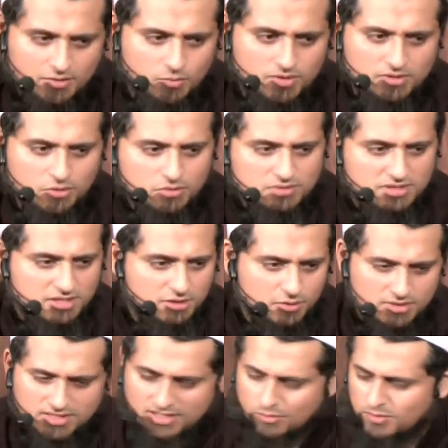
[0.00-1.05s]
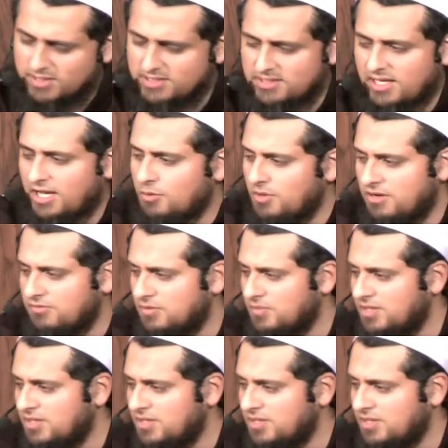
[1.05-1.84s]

We don't deal with it, we stay away from